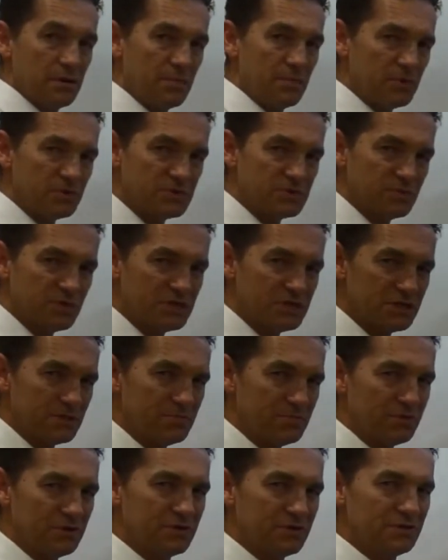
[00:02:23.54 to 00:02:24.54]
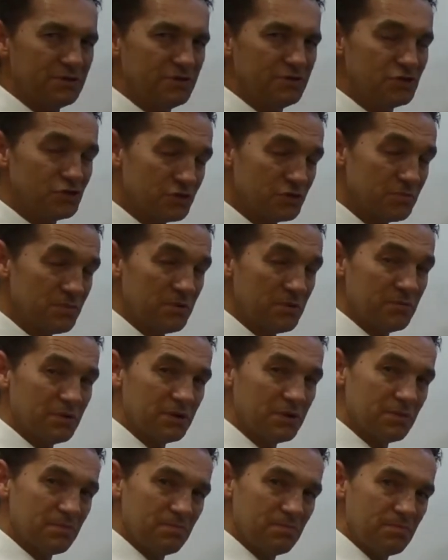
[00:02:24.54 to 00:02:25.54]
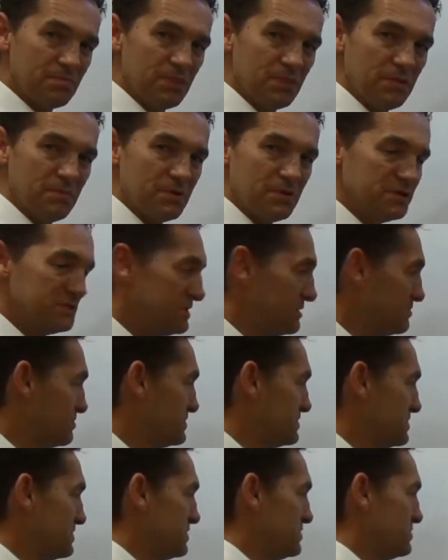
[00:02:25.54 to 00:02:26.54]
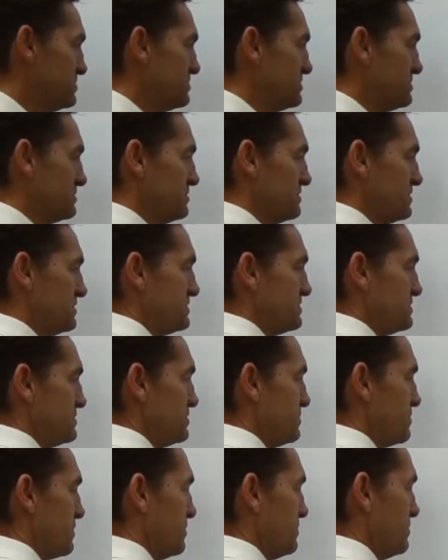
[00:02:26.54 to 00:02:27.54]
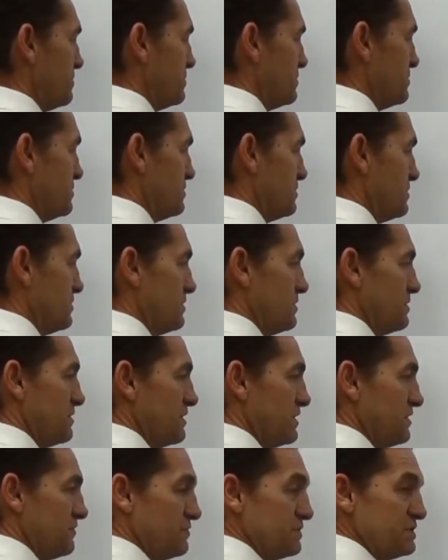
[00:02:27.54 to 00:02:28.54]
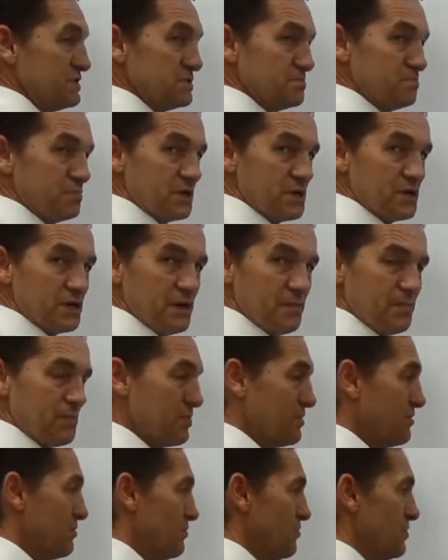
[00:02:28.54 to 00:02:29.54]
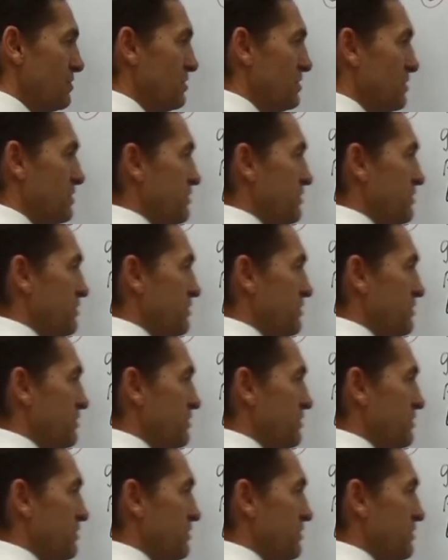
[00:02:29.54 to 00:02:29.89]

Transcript: Box and whisker plot, you should remember the basic percentages, that's 0, and if we split it up really